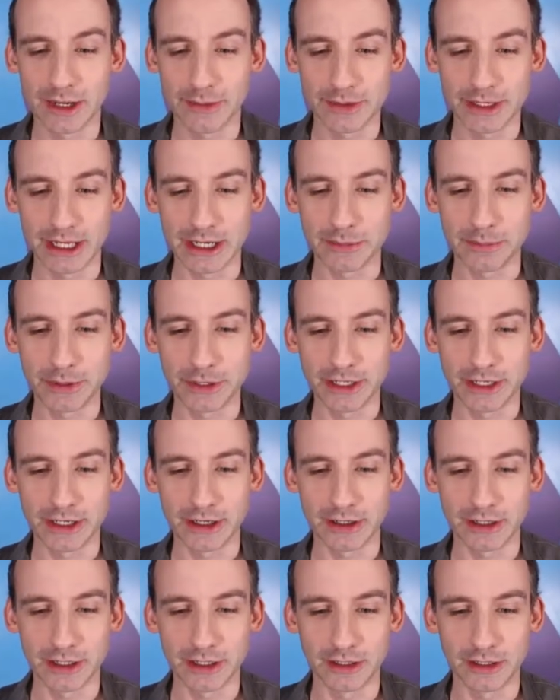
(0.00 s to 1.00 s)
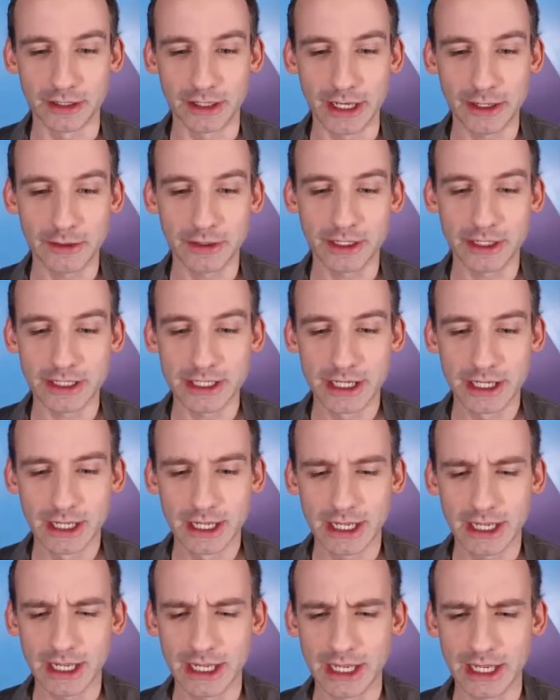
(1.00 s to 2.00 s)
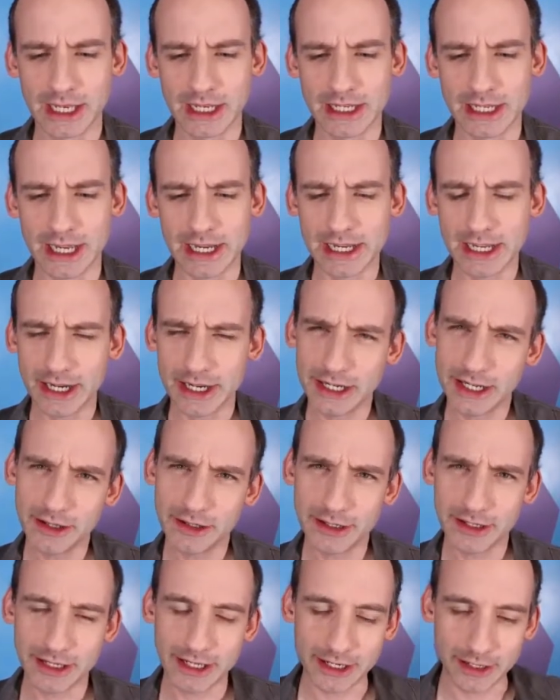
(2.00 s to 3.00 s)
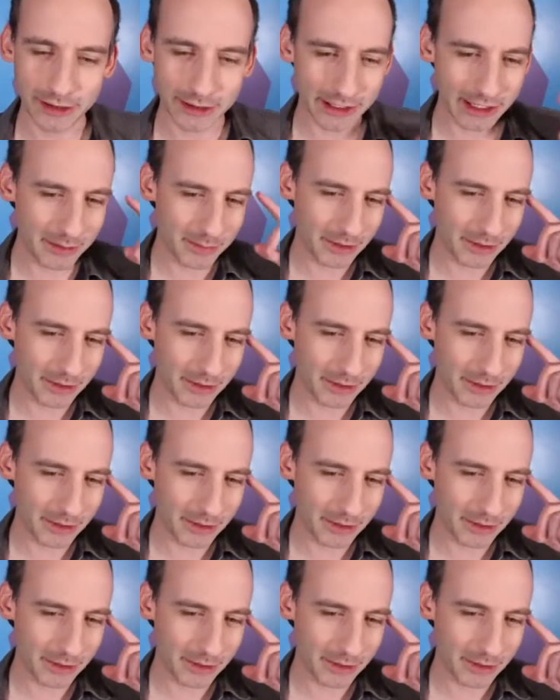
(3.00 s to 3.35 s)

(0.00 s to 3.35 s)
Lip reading: We got to put in our little outlet, and I kind of got to think